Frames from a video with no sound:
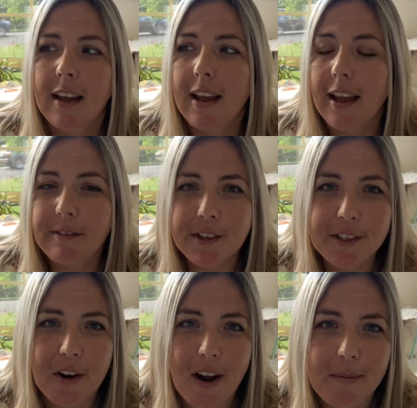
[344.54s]
every
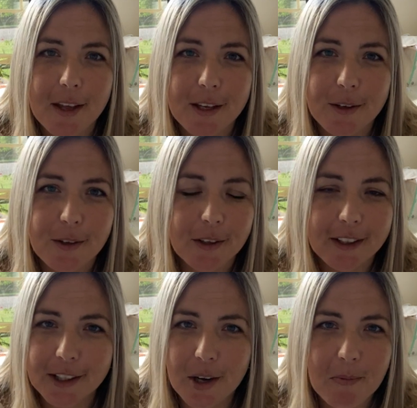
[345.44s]
time that you
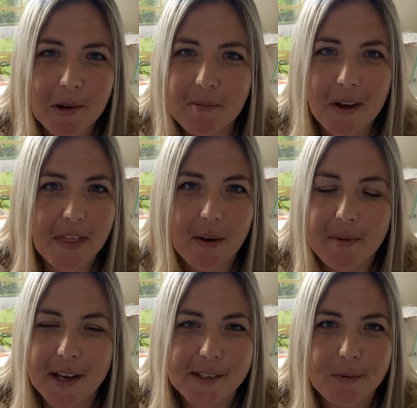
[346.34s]
click on one of my
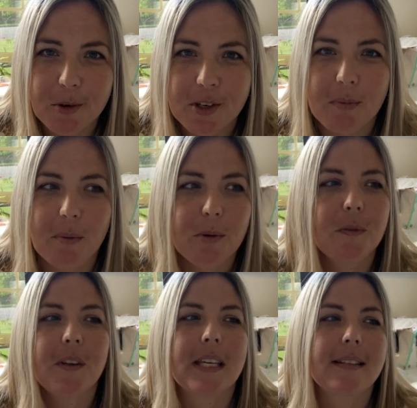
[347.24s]
thumbnails and watch my
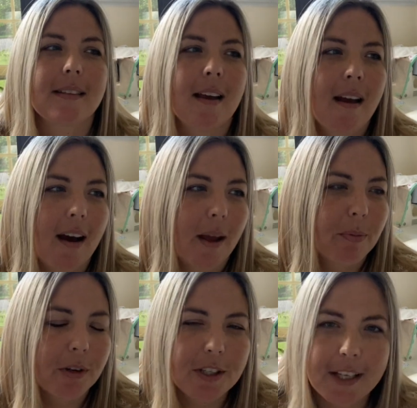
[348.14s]
movies. I
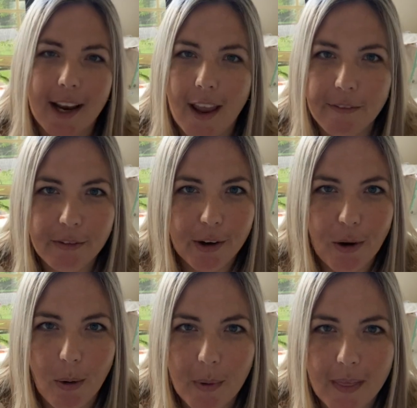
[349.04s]
appreciate every
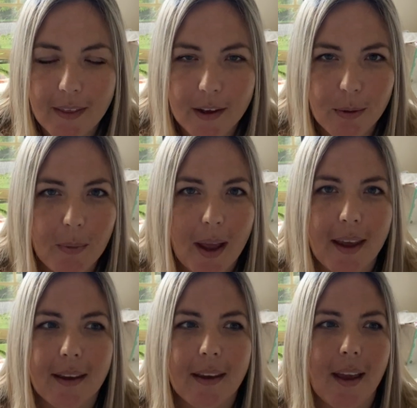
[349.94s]
comment that you
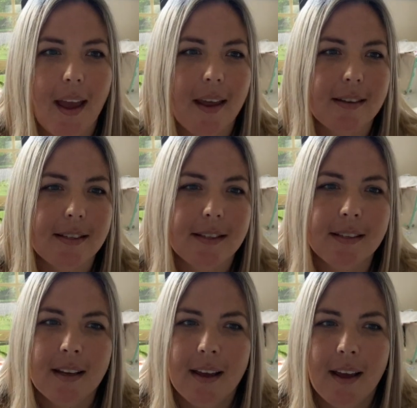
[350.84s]
make, and
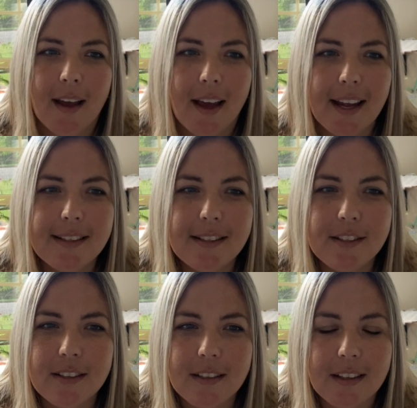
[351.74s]

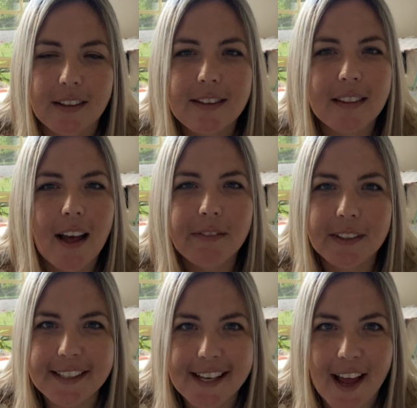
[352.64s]
it's
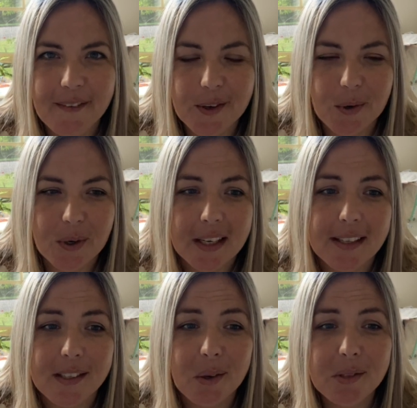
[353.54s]
lovely to have you all here.
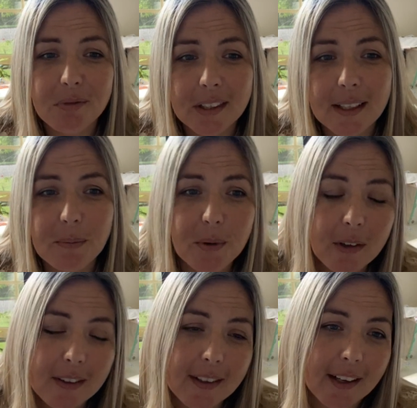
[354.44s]
So it's really
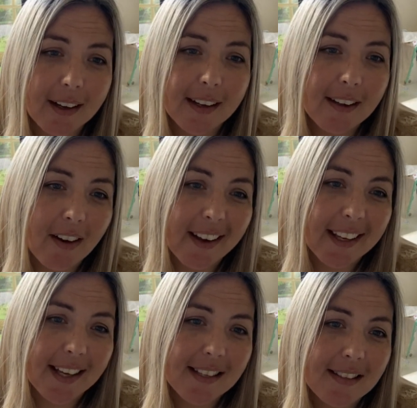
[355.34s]
important that I
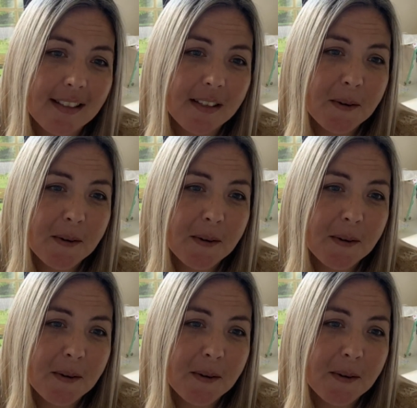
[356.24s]
guess